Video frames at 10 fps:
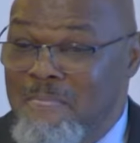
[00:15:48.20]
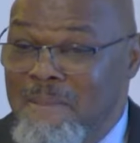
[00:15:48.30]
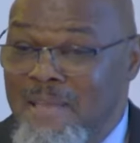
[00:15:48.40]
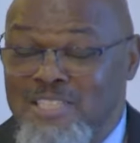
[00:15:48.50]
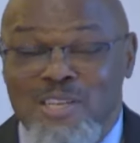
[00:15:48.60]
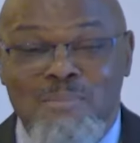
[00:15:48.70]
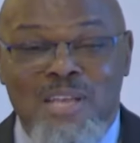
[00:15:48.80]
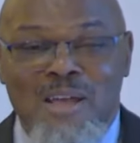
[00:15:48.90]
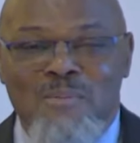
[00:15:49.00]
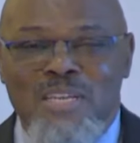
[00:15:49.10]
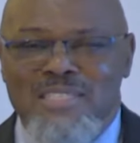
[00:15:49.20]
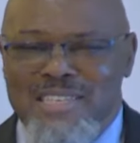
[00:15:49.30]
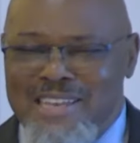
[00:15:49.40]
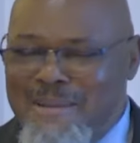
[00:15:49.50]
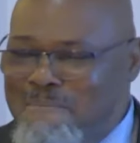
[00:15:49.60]
And sometimes we
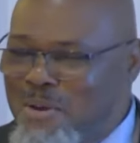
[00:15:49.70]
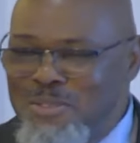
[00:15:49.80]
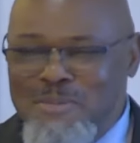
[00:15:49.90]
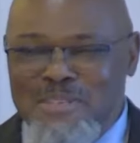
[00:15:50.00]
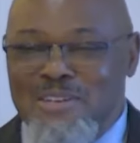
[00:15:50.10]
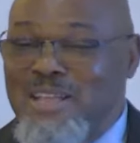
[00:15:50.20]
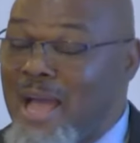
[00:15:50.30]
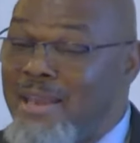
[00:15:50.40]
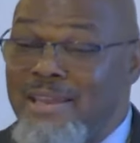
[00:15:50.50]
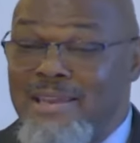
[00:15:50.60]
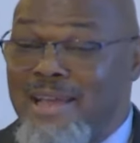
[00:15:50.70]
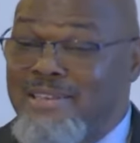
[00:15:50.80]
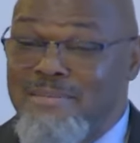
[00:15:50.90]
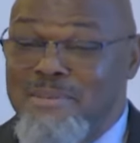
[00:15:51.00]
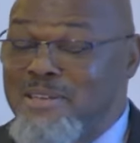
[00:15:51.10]
see that person because I didn't like
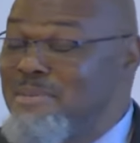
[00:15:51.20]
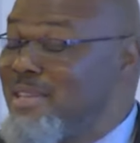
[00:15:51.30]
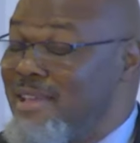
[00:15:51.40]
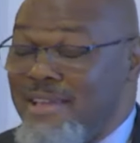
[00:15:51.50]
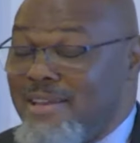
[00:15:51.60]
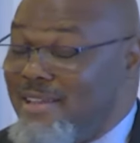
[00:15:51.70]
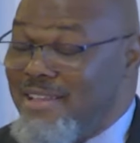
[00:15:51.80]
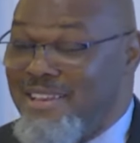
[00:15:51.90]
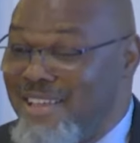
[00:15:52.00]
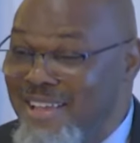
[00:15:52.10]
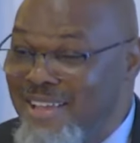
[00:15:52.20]
them in the beginning.